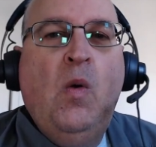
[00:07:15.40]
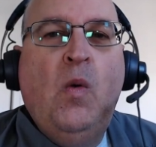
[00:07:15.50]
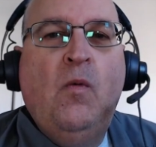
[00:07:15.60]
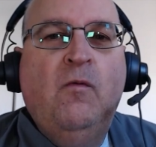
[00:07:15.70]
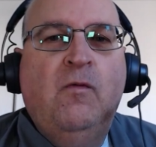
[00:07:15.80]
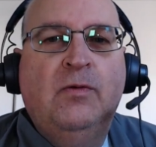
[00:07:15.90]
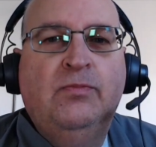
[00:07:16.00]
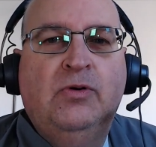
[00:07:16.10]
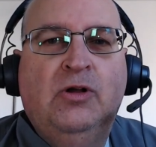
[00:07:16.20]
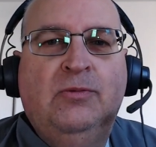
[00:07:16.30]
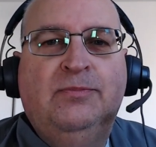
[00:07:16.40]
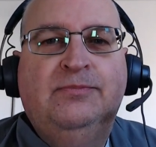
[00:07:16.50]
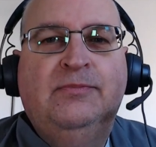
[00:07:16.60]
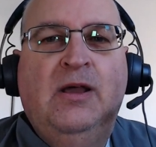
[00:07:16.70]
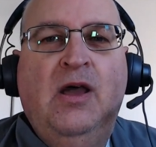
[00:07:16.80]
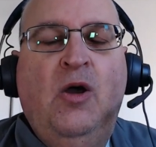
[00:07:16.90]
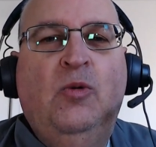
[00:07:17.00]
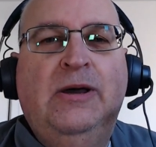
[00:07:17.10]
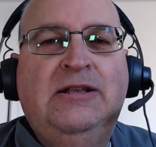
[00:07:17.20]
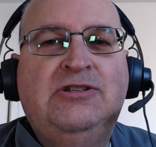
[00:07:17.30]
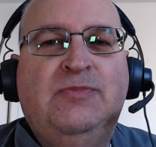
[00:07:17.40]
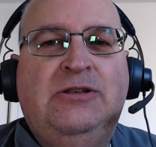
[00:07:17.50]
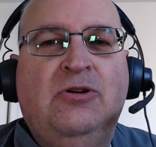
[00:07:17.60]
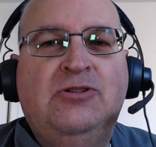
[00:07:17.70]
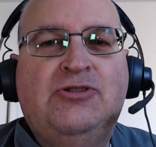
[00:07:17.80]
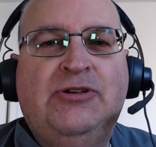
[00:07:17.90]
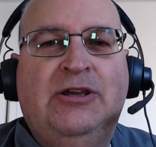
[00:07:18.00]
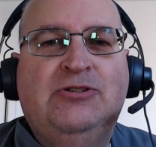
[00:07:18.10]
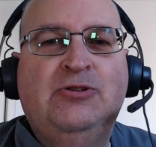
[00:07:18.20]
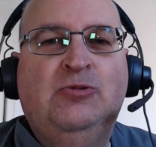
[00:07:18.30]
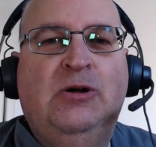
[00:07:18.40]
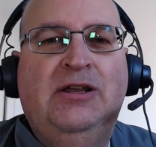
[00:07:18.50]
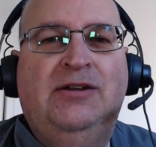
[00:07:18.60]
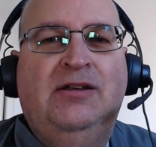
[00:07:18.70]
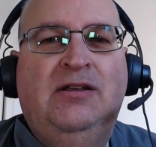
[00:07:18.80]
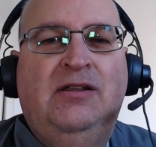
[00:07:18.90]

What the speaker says: Football. Wales beat Austria 2-1.